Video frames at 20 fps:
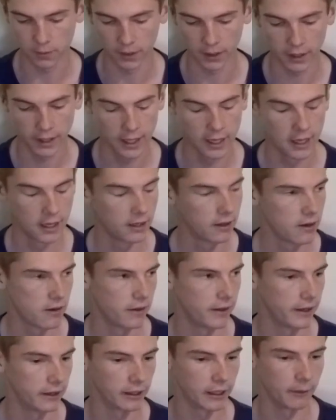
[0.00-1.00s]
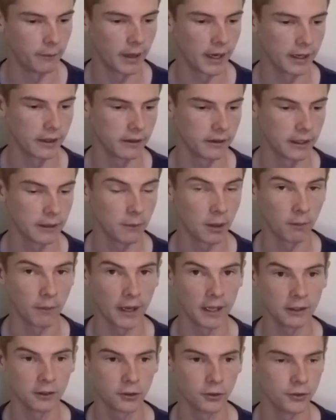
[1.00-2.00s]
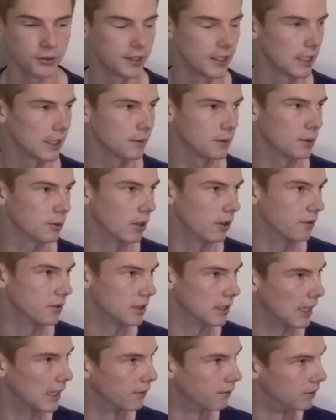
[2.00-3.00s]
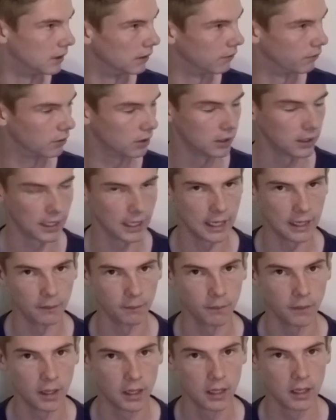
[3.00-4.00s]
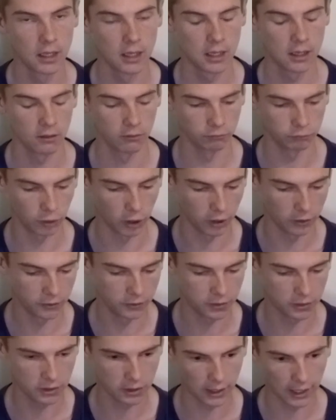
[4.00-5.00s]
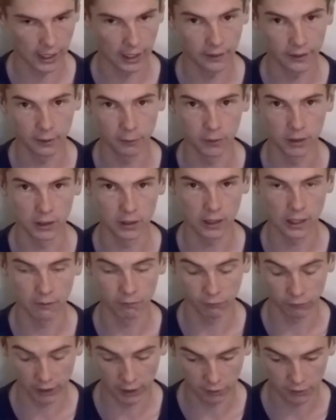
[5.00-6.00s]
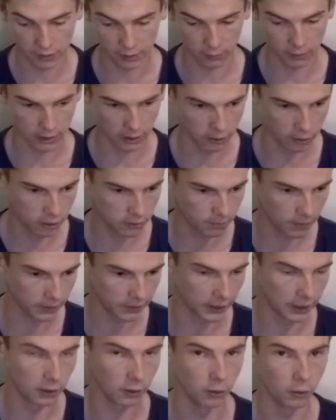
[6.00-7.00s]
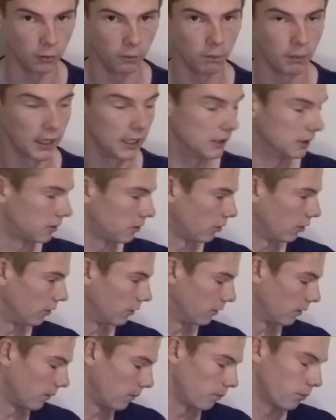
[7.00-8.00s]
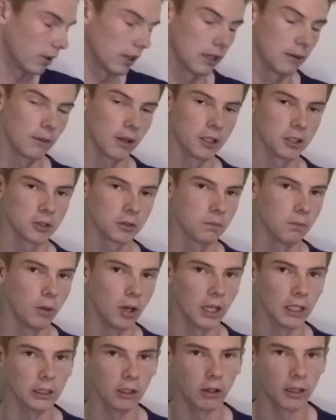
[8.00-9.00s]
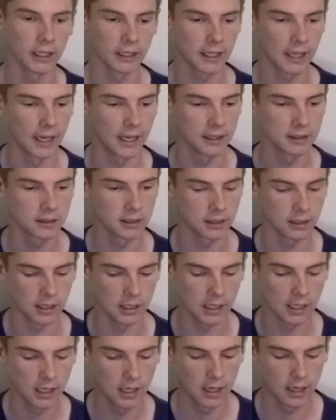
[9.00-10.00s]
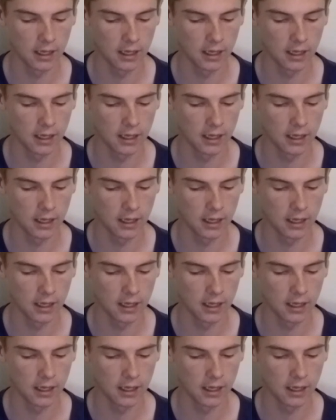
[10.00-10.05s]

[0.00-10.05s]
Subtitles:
But they're my main two setups. So we obviously have different rods and reels that we use, but they're all based on pretty much my lighter casting gear.